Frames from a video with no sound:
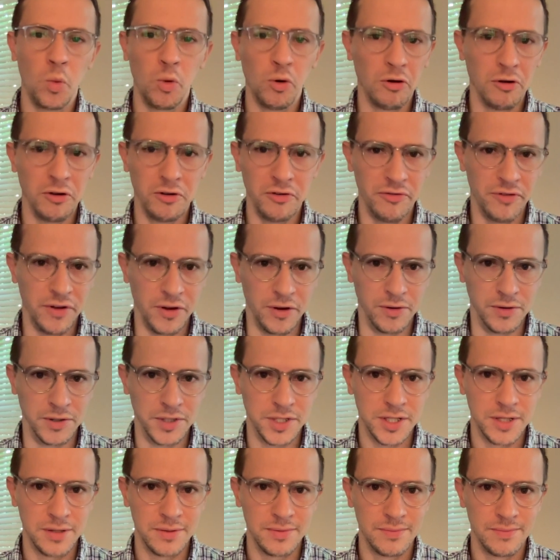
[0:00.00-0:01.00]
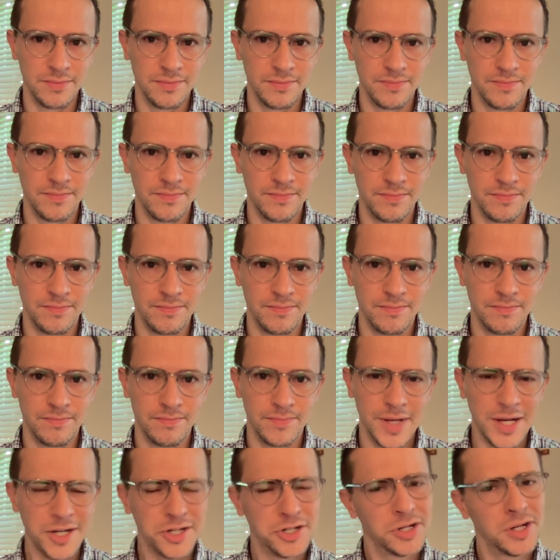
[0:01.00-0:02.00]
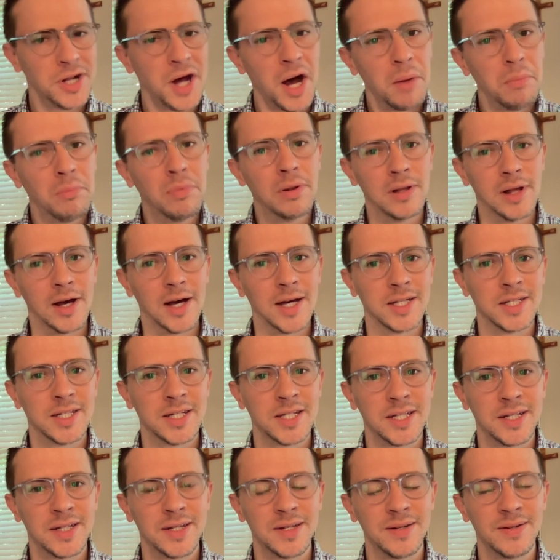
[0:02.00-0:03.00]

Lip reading: worldviews. That should humble us.